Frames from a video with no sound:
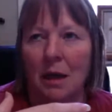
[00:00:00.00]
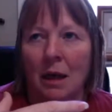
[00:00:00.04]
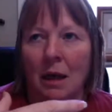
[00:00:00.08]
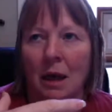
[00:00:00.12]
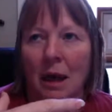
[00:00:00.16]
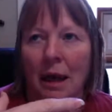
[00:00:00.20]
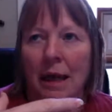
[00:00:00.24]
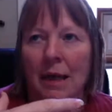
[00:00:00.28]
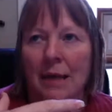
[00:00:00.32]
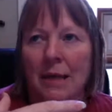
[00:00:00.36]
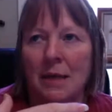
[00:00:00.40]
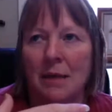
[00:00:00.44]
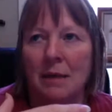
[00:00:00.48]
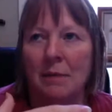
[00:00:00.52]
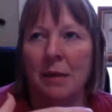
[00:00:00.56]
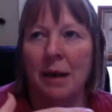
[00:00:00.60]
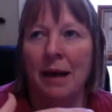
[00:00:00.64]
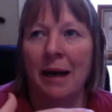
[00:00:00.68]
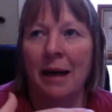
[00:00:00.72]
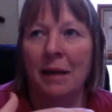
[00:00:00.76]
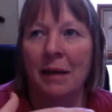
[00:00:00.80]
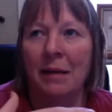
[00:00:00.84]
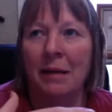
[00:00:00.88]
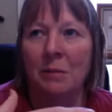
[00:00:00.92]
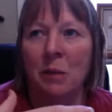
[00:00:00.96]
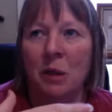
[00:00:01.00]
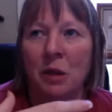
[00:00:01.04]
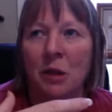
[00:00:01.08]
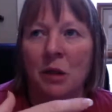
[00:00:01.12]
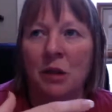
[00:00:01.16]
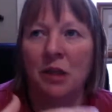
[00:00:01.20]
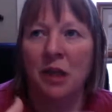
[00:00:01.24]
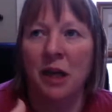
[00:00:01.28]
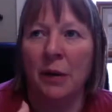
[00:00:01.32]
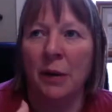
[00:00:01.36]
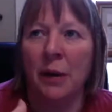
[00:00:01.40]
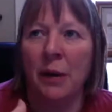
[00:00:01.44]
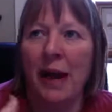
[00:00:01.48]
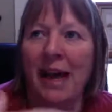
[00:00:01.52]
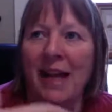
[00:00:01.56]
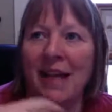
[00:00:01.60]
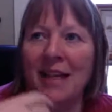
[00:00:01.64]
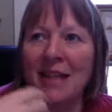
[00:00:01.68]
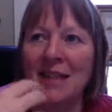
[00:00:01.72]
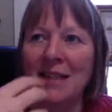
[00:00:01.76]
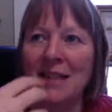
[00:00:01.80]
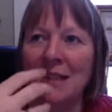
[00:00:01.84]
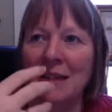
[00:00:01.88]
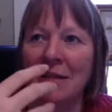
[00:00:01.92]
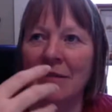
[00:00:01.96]
It's about Pluto
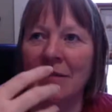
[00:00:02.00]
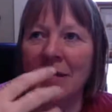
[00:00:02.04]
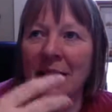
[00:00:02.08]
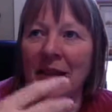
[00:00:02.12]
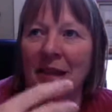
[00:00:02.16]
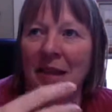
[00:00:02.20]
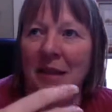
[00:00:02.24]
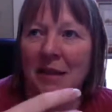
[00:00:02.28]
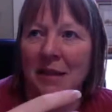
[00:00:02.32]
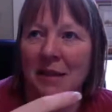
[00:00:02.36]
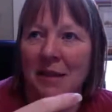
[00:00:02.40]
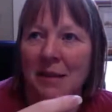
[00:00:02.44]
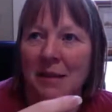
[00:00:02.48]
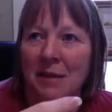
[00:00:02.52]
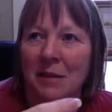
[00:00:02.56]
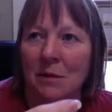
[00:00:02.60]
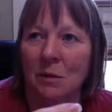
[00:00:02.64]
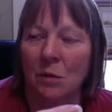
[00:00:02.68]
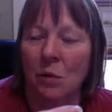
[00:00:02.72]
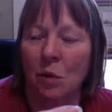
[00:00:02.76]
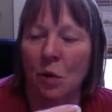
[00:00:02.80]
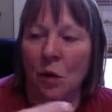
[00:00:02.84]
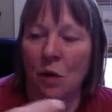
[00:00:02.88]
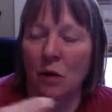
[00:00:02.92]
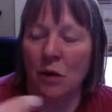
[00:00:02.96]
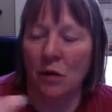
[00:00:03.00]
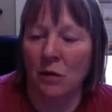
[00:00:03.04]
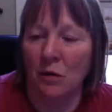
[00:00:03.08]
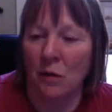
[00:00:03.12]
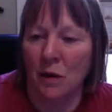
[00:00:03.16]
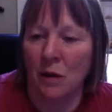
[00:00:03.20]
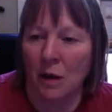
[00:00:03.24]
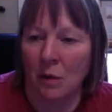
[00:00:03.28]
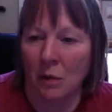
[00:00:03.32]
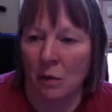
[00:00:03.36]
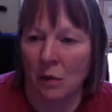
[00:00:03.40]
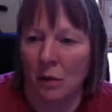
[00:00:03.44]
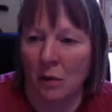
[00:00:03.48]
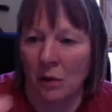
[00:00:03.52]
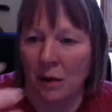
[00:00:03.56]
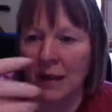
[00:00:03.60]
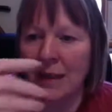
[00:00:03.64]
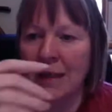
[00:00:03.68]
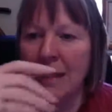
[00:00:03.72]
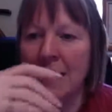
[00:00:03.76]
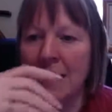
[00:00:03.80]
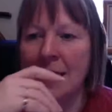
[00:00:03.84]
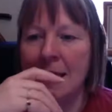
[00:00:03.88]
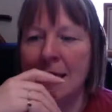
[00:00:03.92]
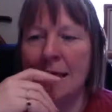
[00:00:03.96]
excavates what you no longer
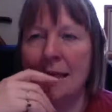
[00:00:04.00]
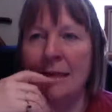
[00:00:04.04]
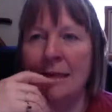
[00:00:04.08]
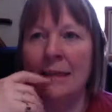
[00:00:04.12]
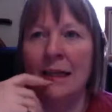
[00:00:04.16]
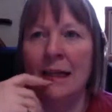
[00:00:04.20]
need.